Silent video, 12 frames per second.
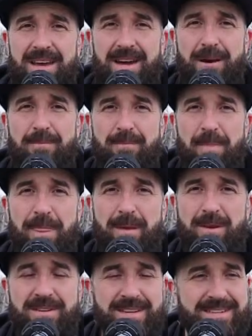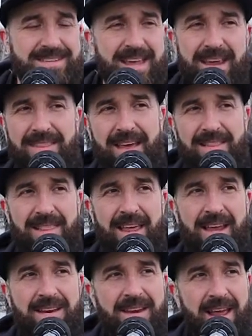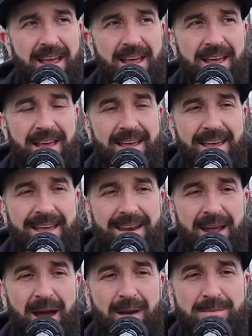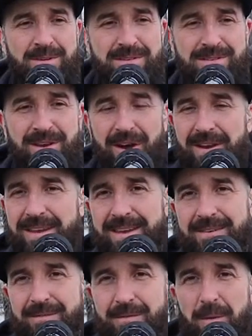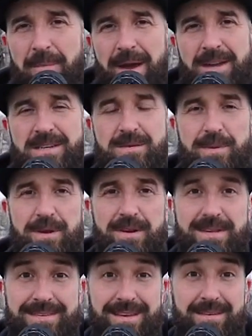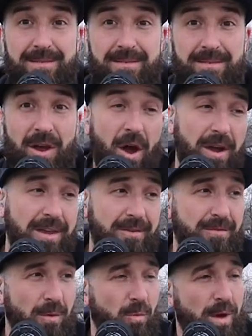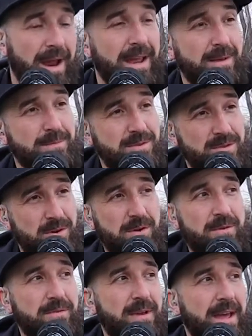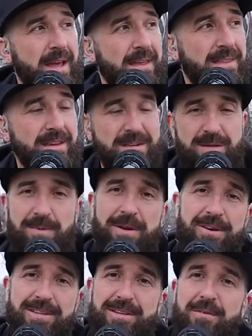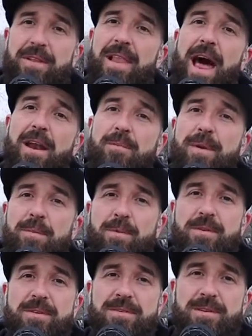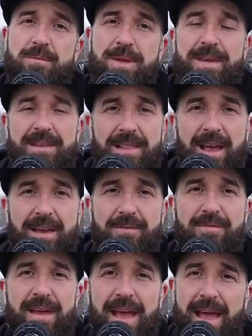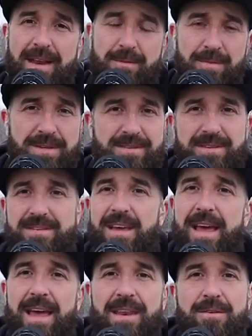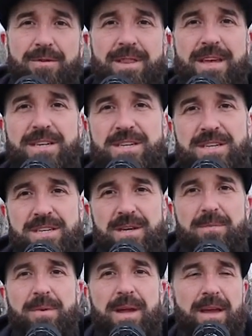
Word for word: um, because I stay in that lane, and I'm just talking from my experience and talking from what I observe the experience of a lot of people to be in life and in business and in relationship.